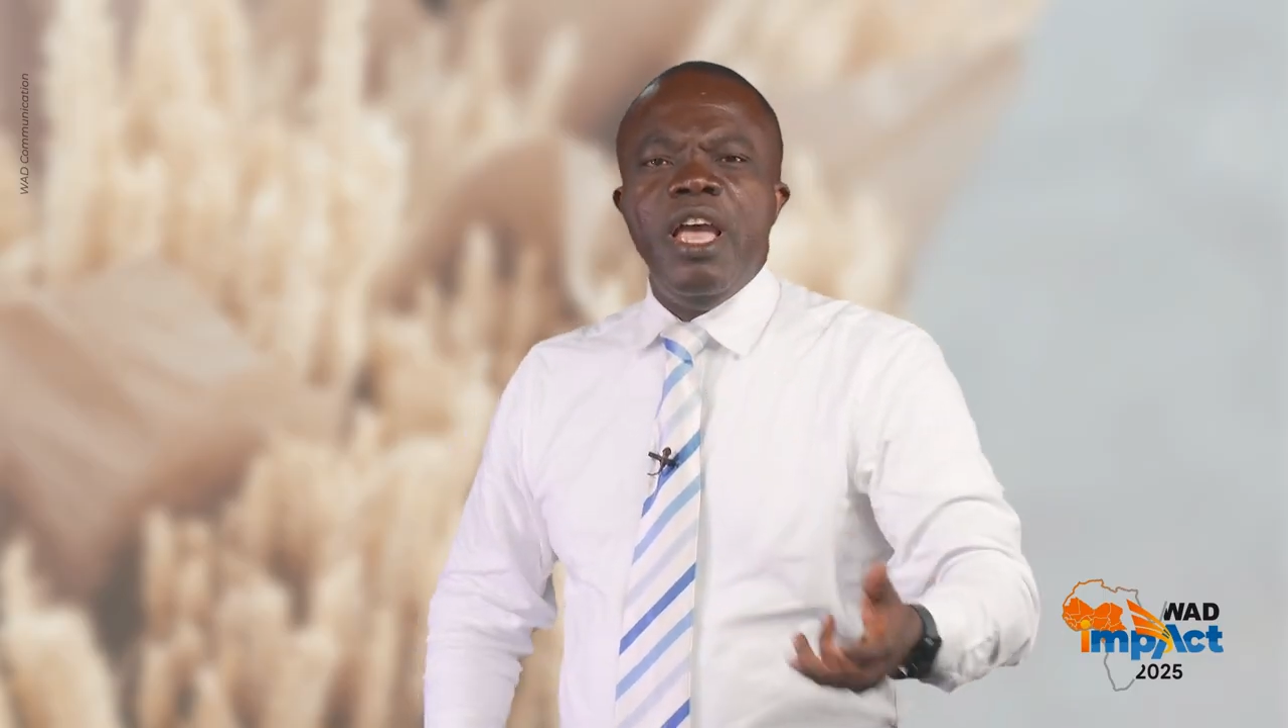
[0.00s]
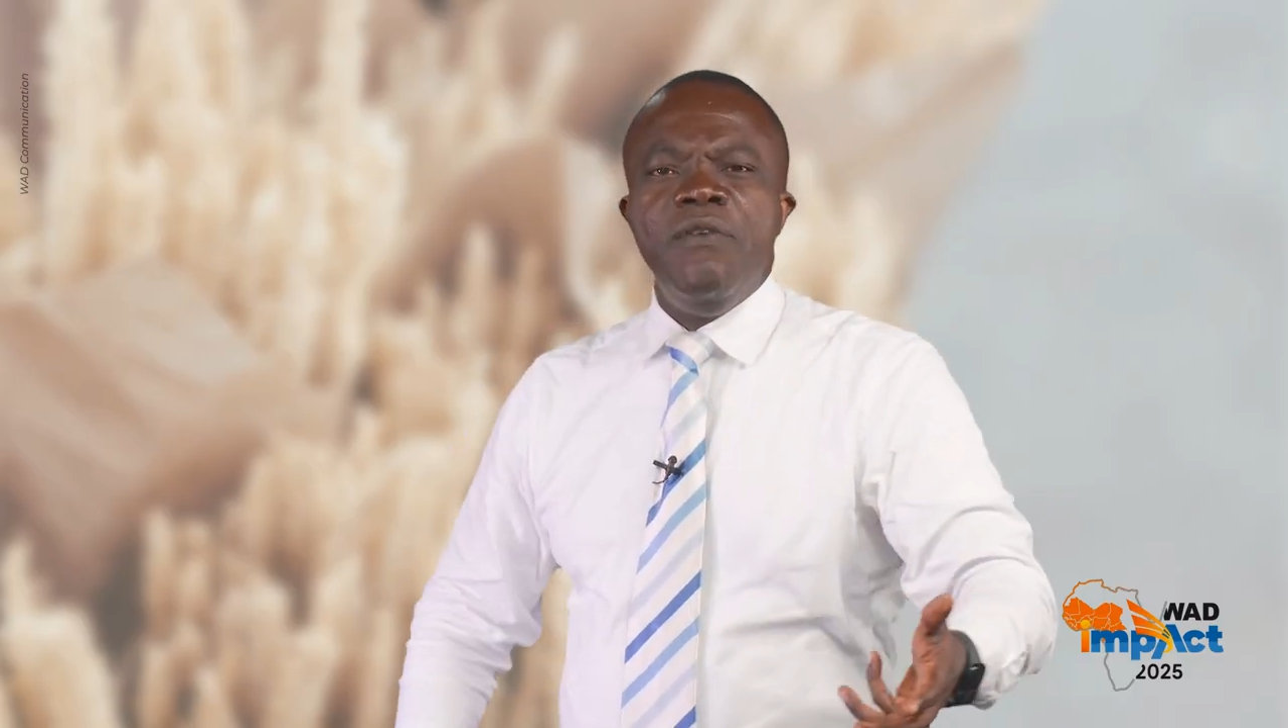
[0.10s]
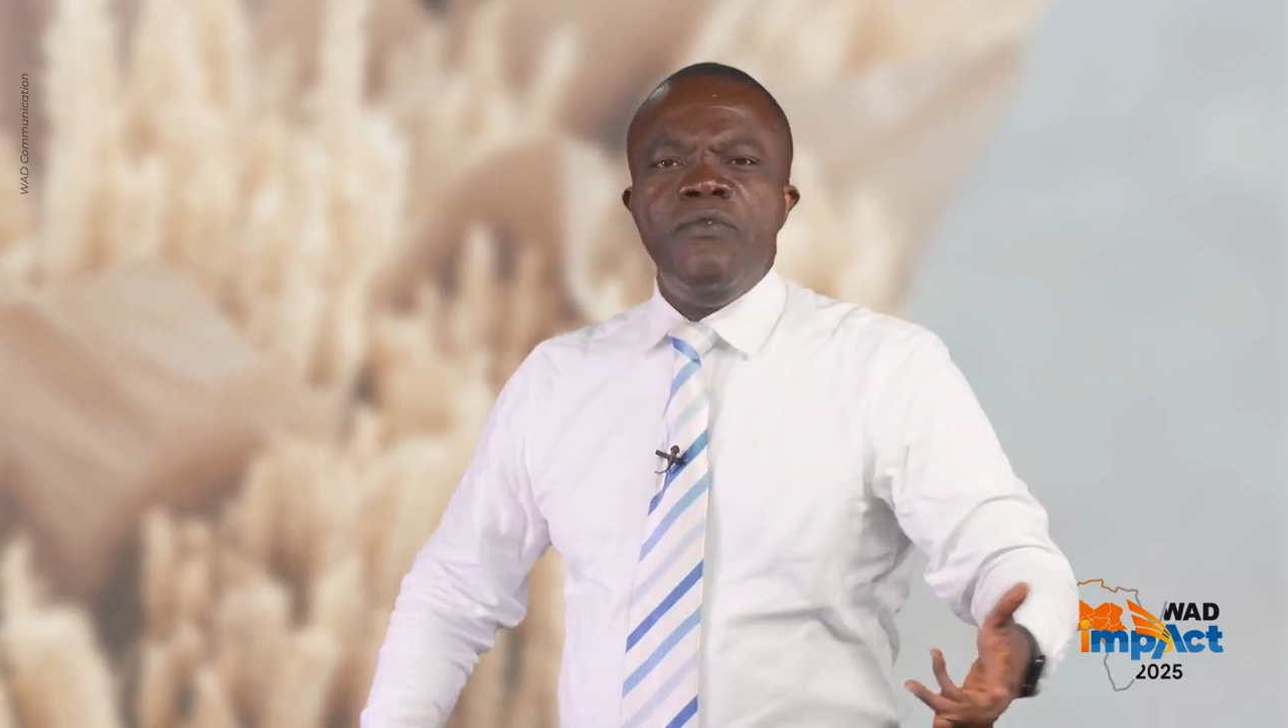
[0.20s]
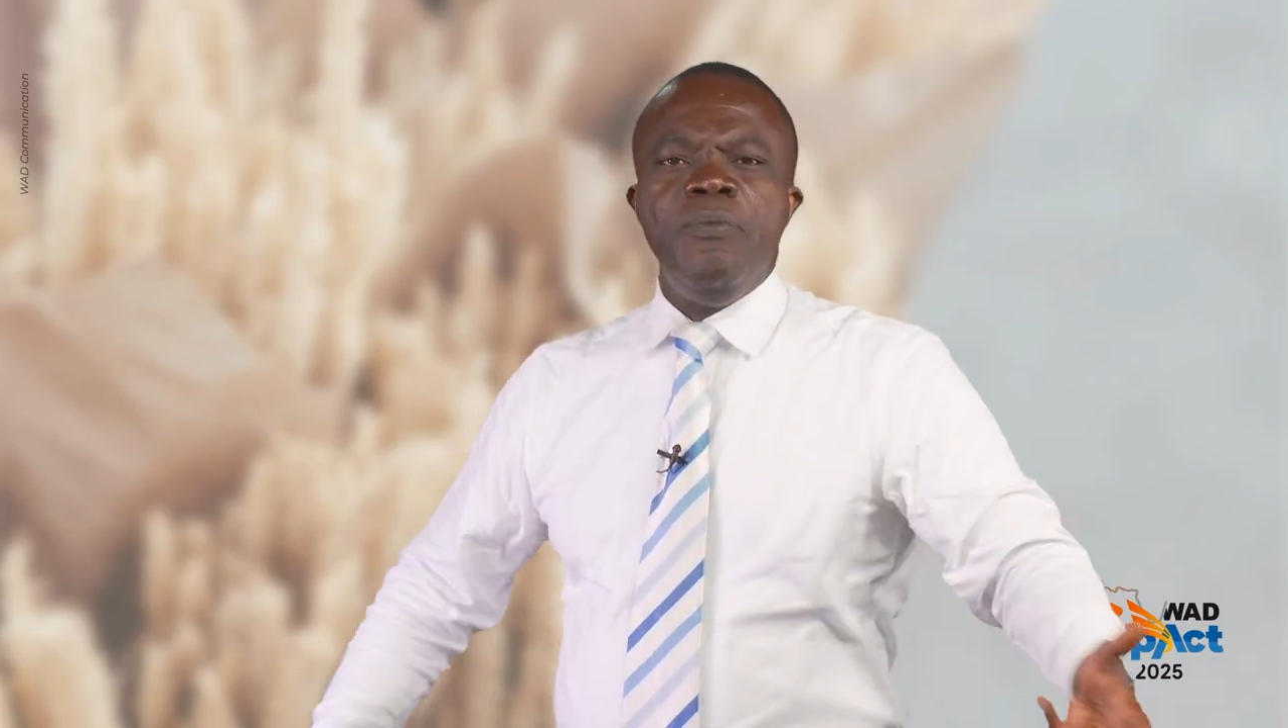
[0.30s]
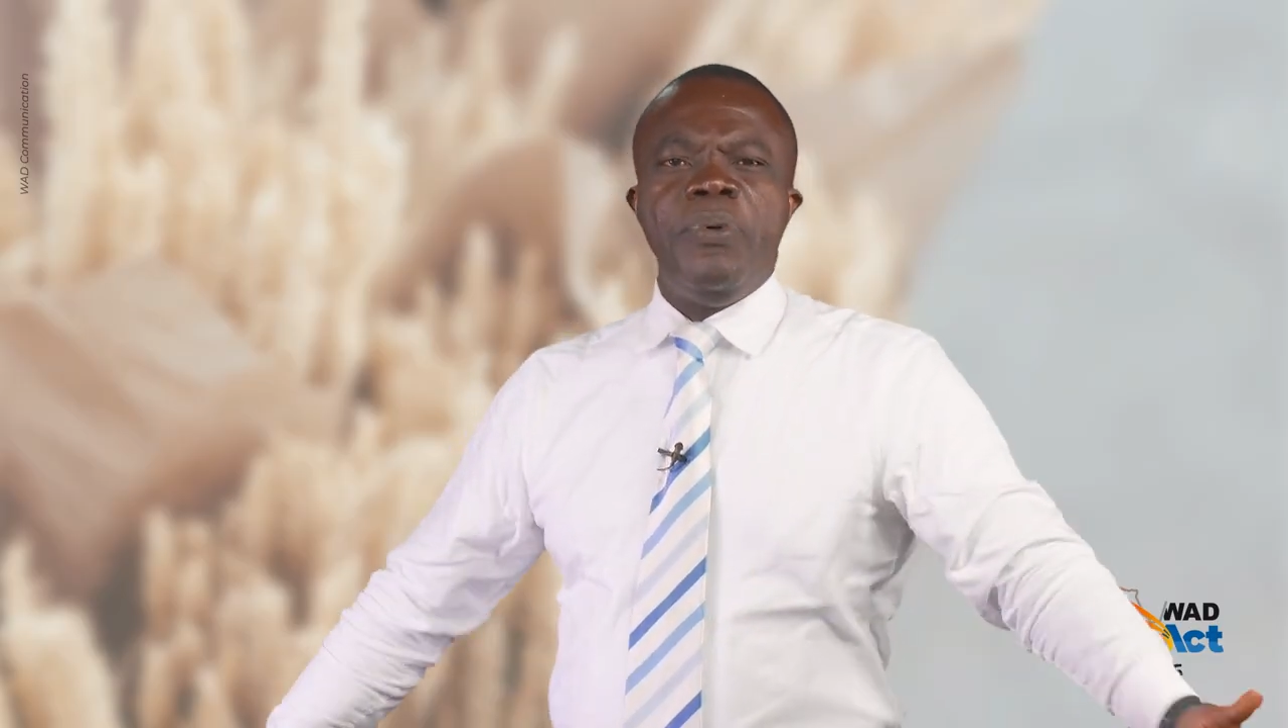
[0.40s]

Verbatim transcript: every